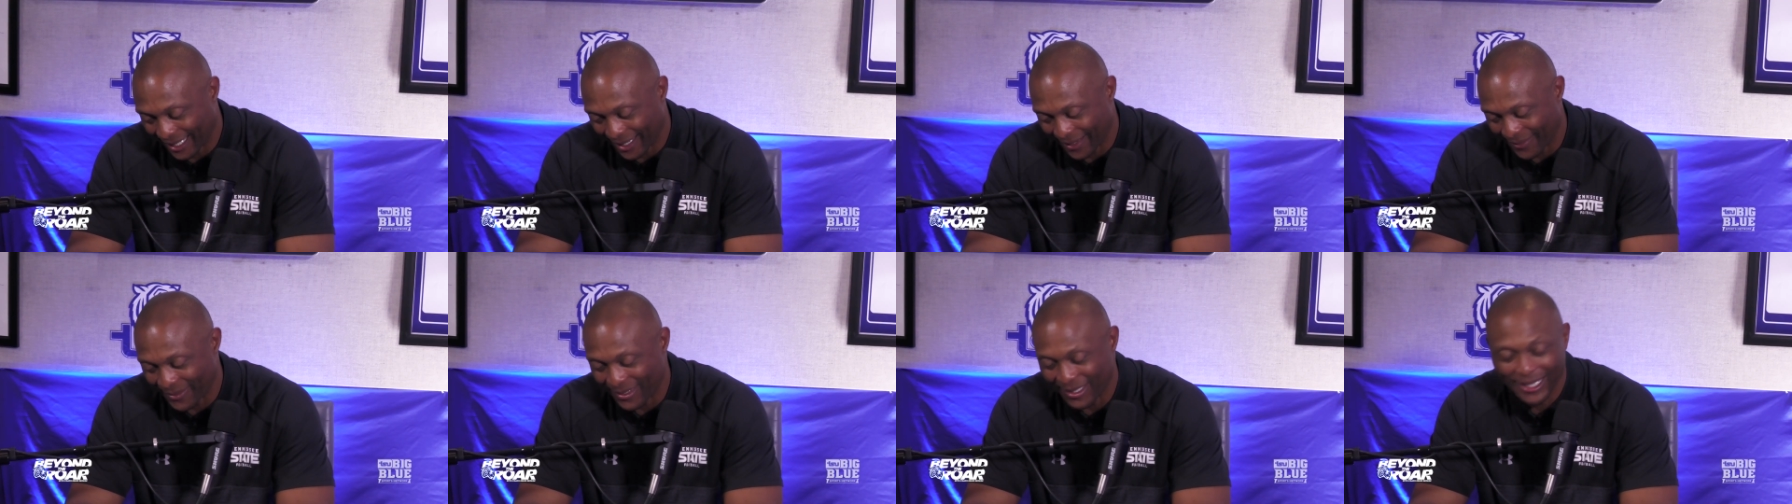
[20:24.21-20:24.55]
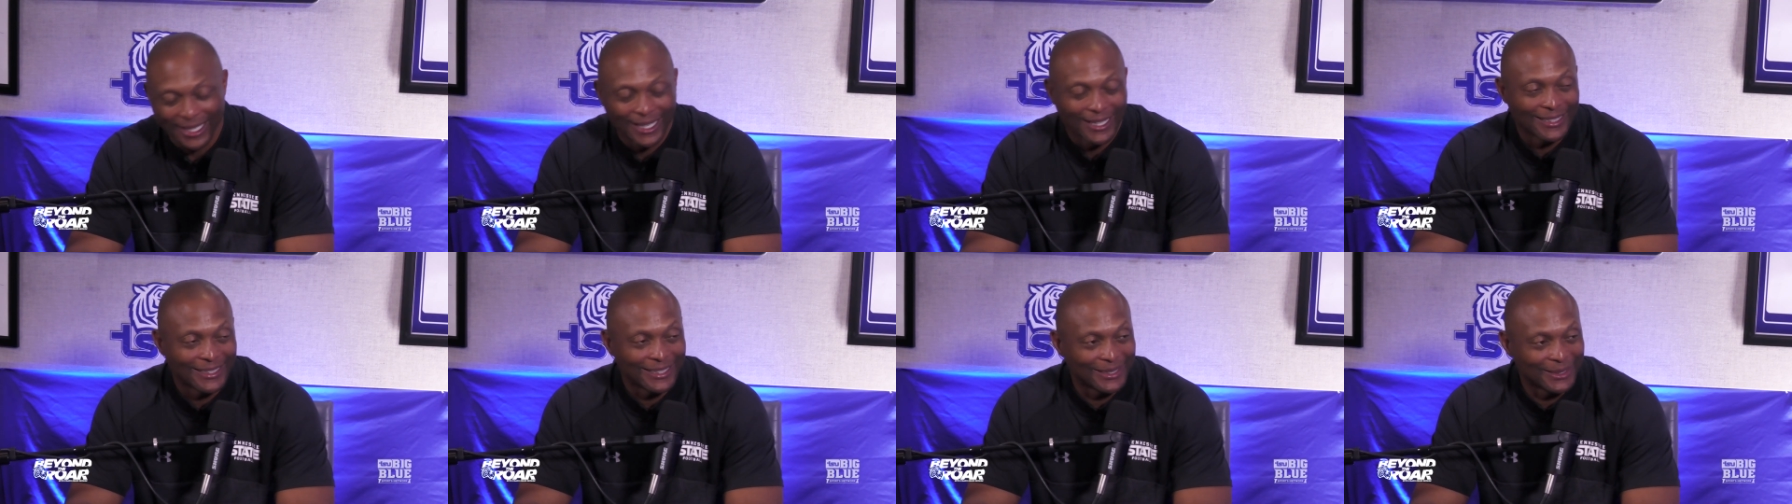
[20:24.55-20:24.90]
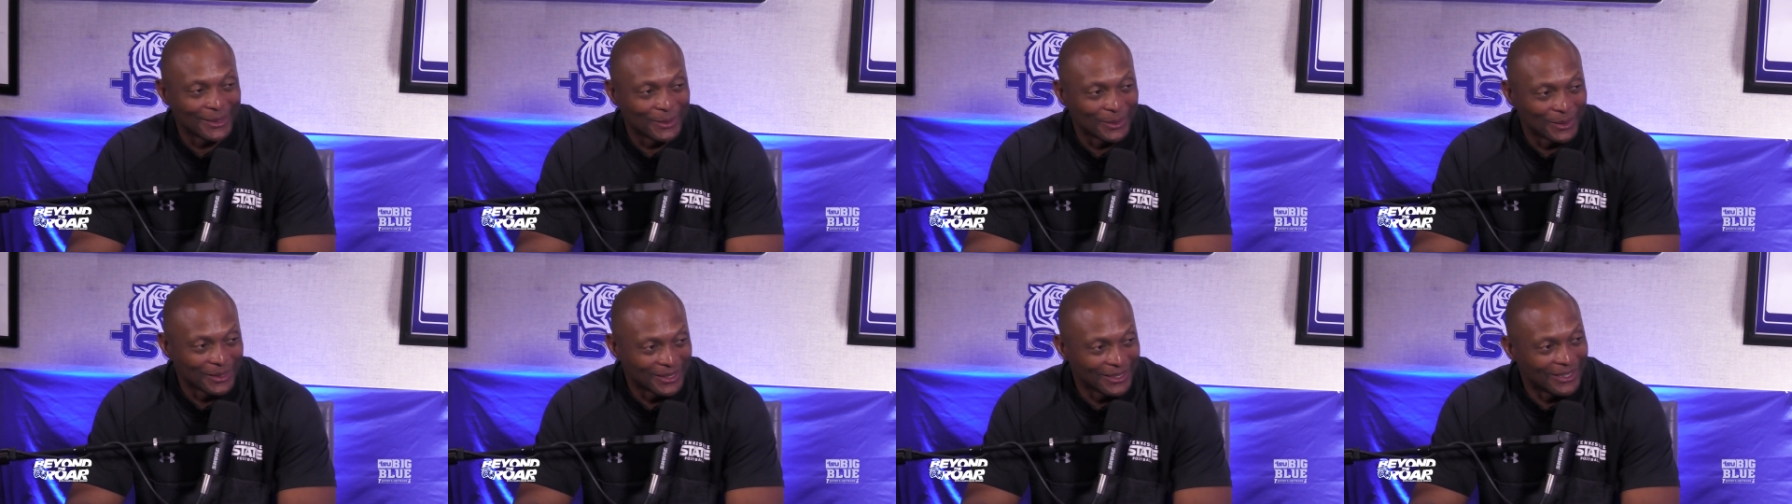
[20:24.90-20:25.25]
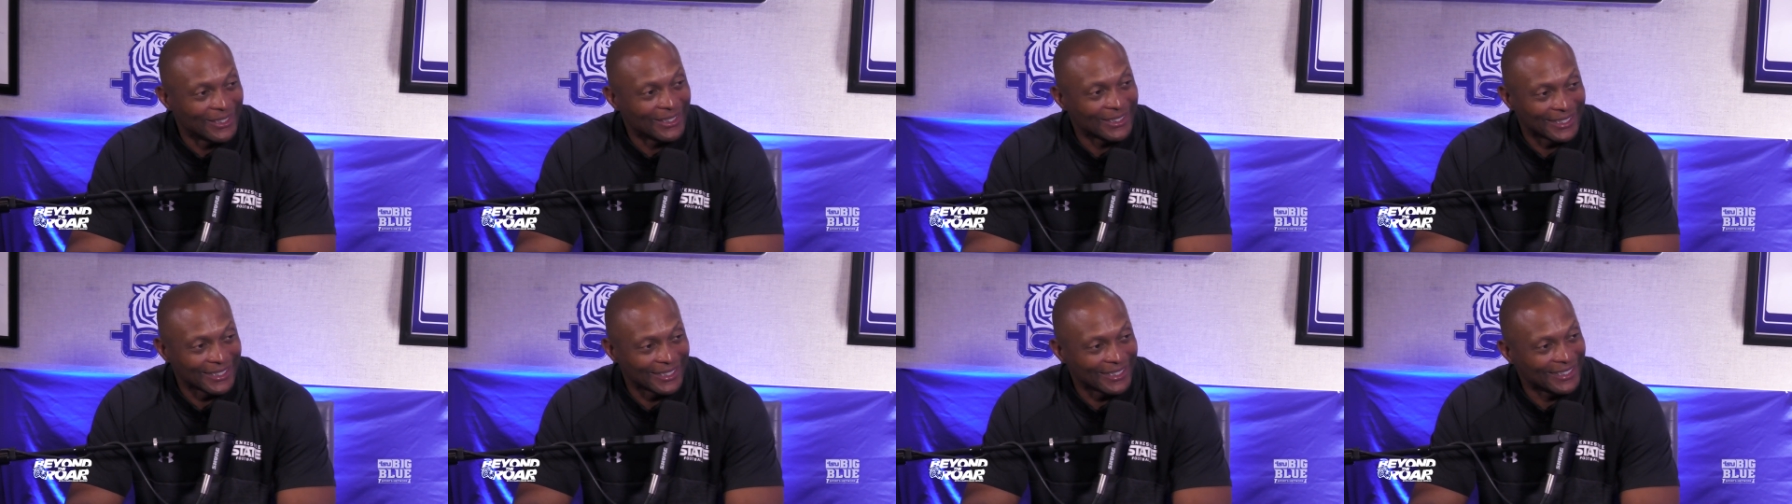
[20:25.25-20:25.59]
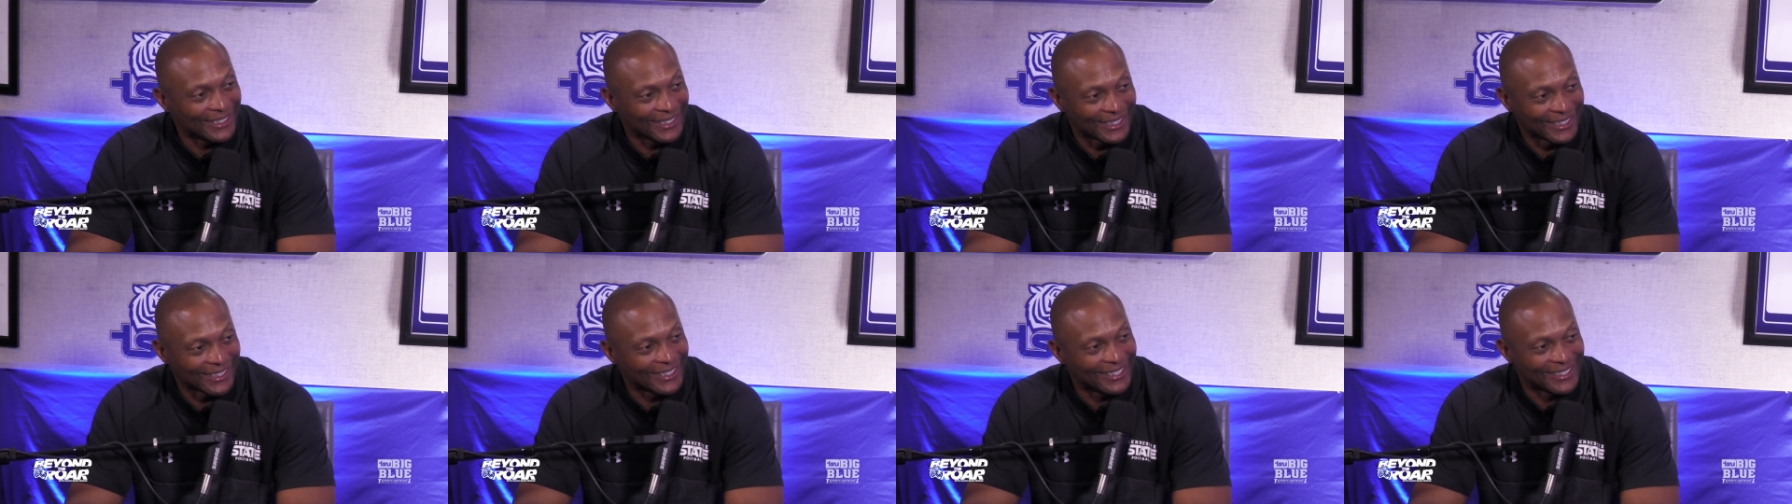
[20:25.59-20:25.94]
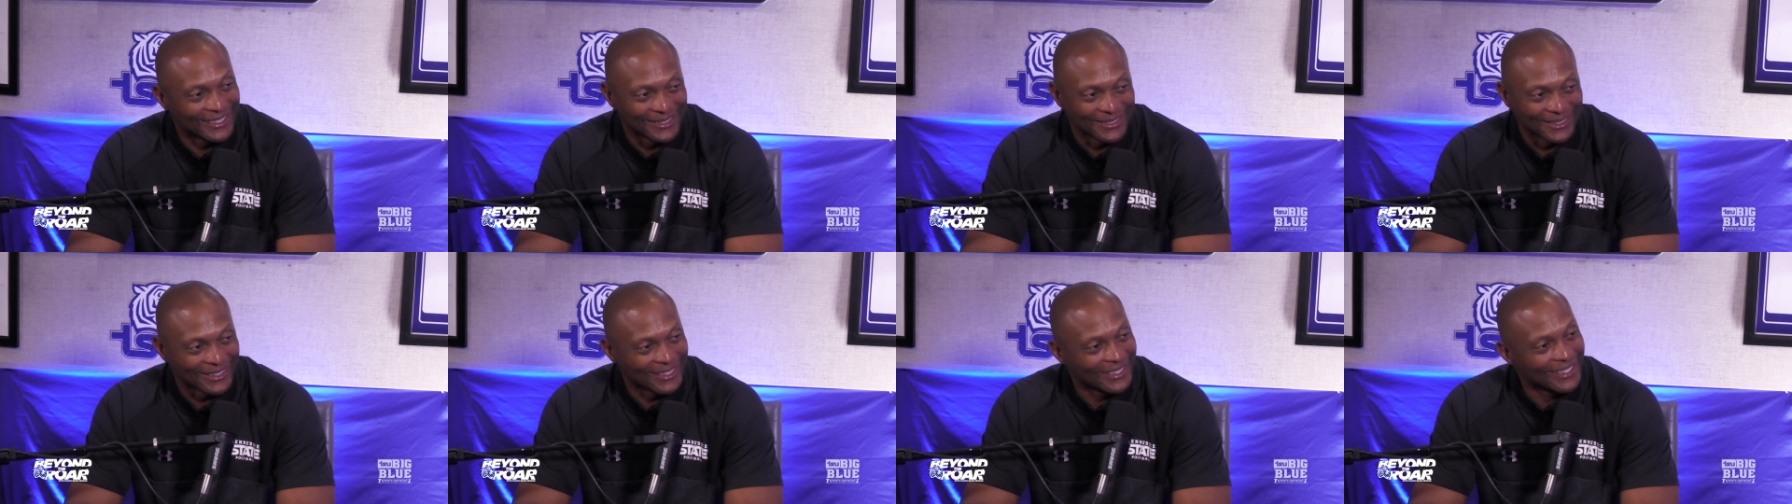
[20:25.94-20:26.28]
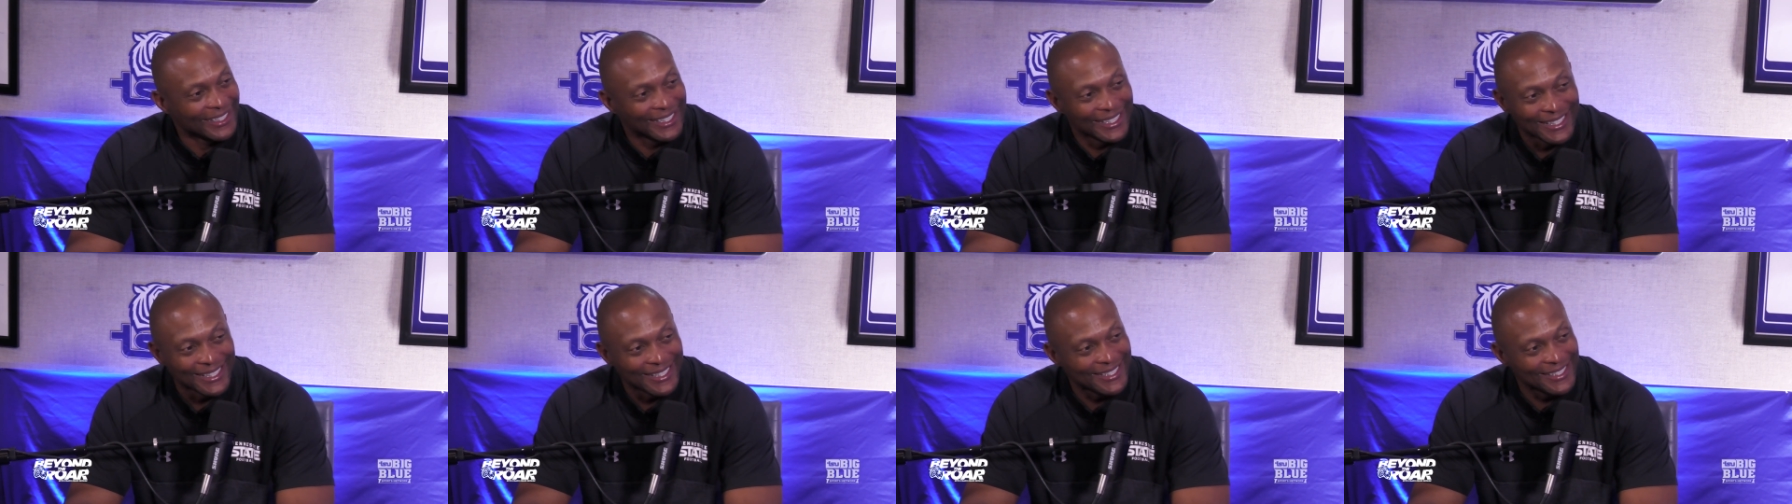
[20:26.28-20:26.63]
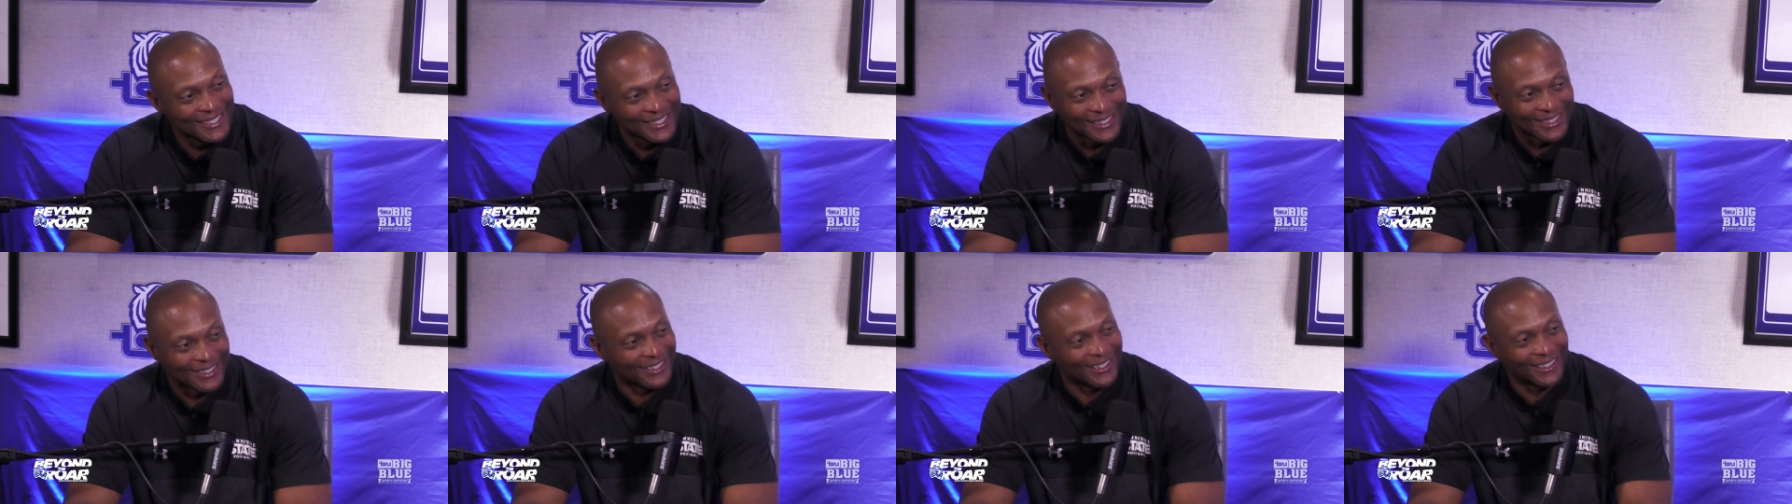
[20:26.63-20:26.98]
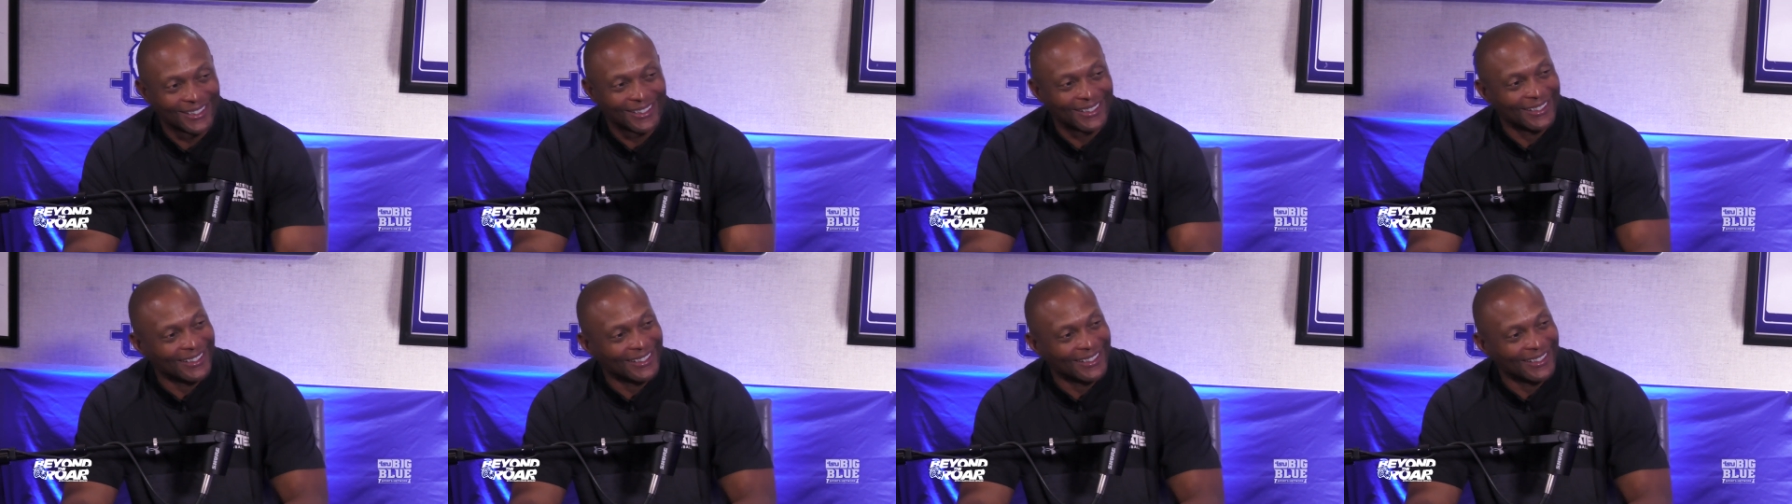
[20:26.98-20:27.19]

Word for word: I have yet to do a donkey kick because oh, it's wow. easy. You know?